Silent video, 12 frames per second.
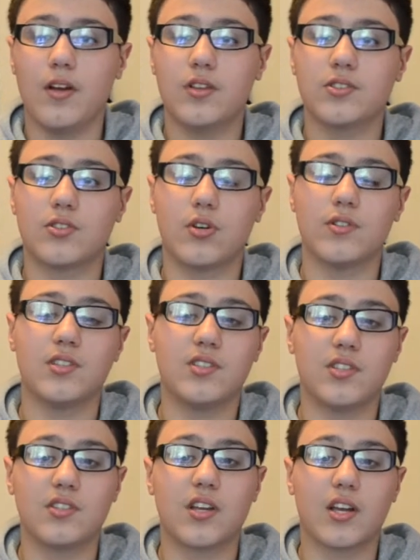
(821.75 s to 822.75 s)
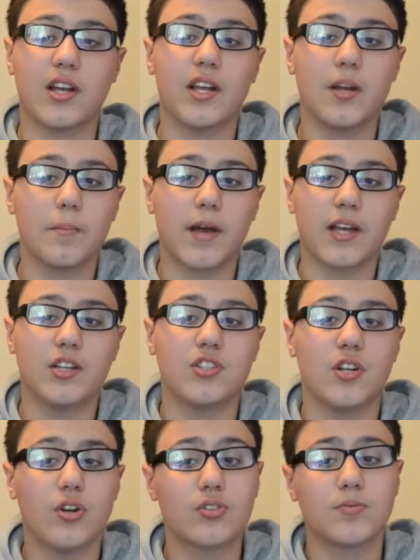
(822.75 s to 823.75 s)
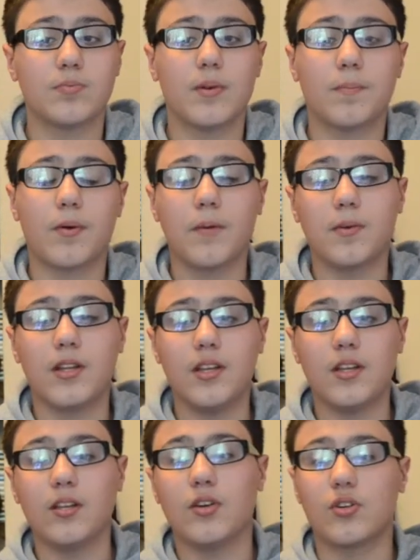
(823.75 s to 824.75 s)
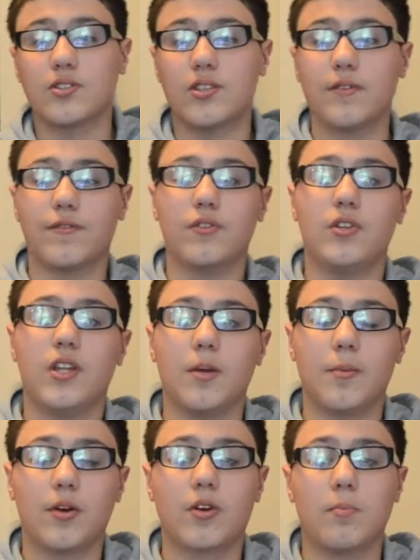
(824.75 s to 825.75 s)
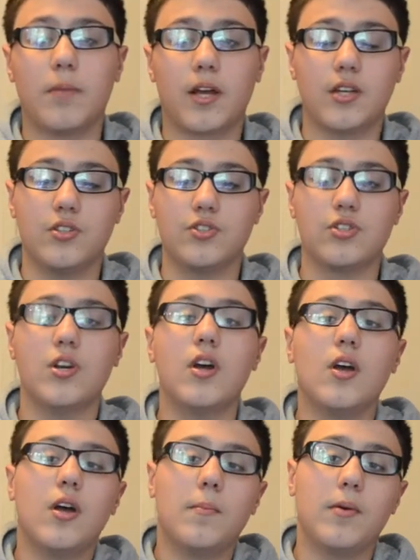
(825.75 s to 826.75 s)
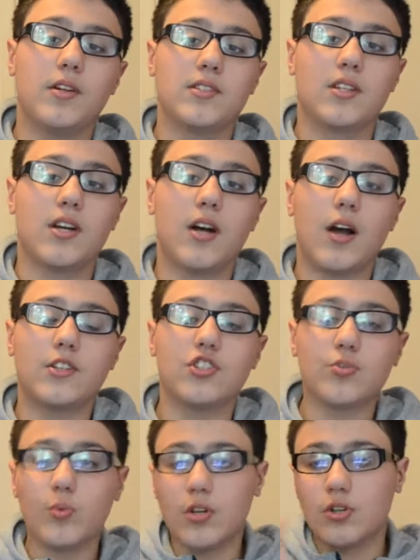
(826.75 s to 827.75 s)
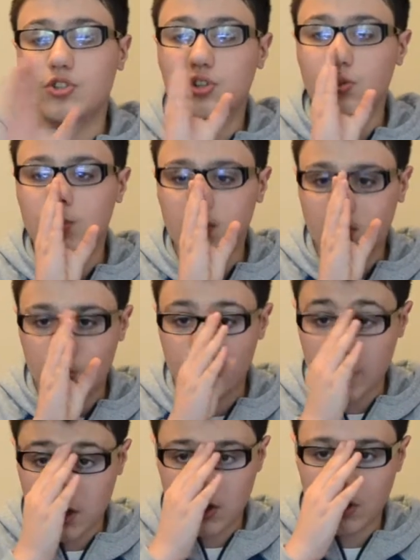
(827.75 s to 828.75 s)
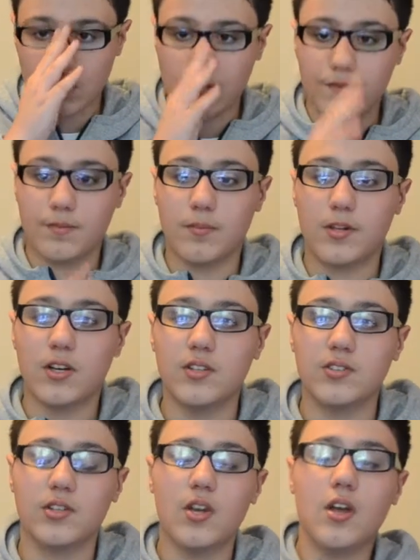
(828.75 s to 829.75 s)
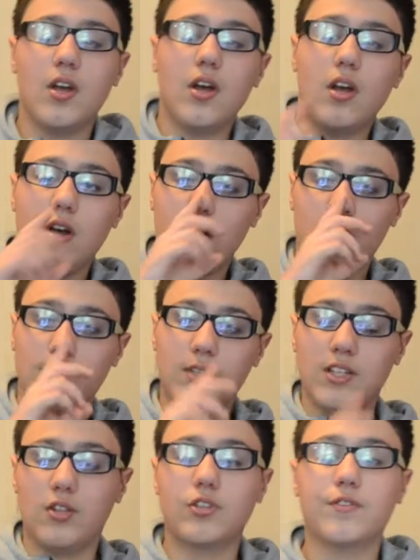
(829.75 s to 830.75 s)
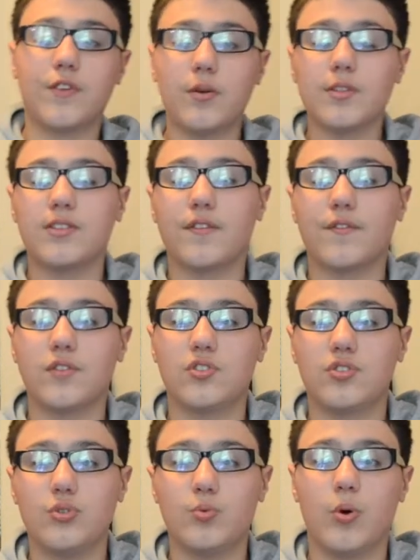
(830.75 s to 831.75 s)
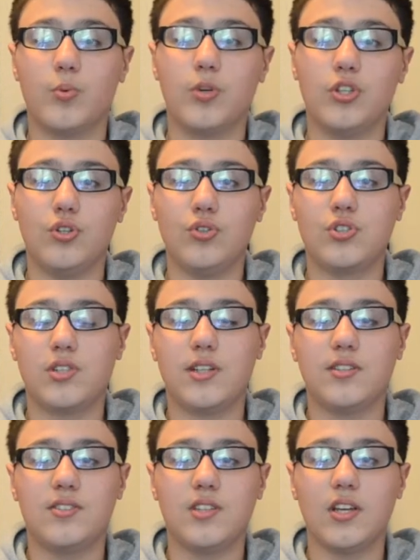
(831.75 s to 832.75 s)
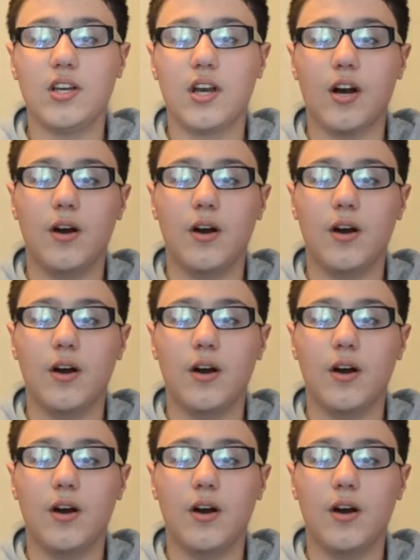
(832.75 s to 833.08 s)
So this is the Canadian package. It probably looks different, the American package, but I just want to show this quick off because it looks very different to what we usually see.